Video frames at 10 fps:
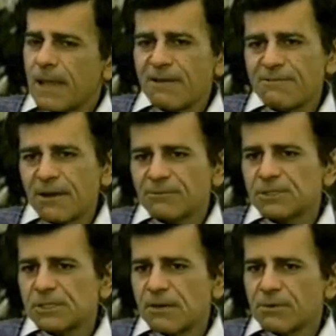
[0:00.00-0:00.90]
I've
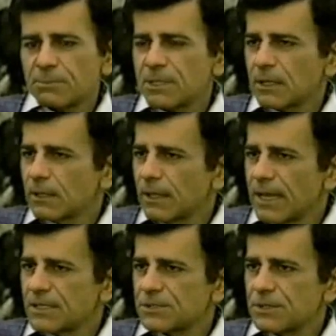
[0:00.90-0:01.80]
discovered, particularly
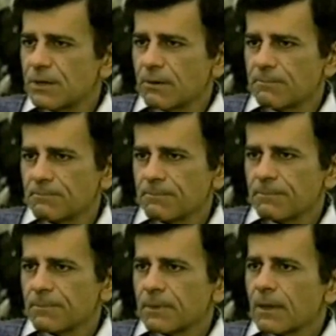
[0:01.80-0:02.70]
last year,
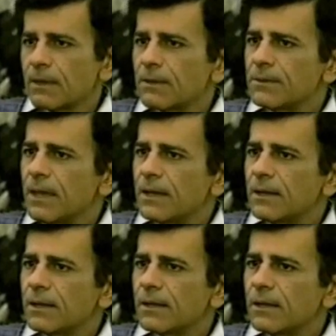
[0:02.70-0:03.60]
that
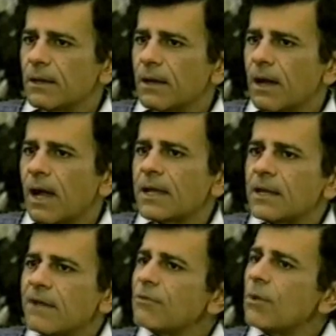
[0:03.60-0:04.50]
I
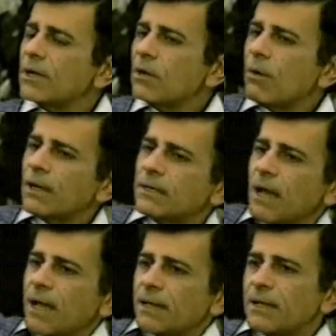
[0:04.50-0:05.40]
never want to go on a
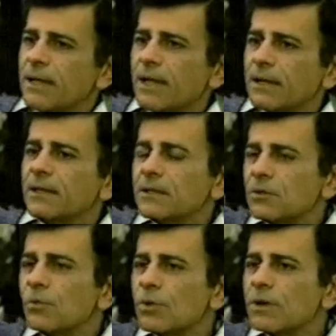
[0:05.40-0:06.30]
diet again, and
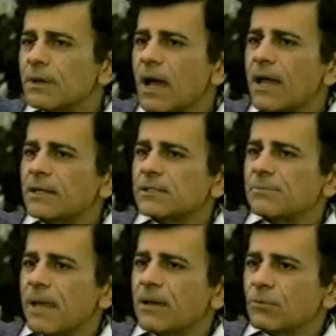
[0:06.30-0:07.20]
that the word diet is a
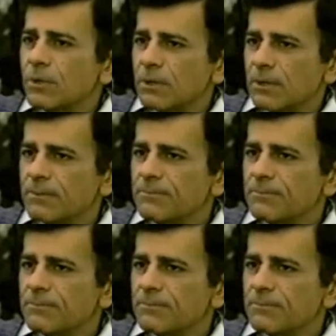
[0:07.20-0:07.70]
bad word.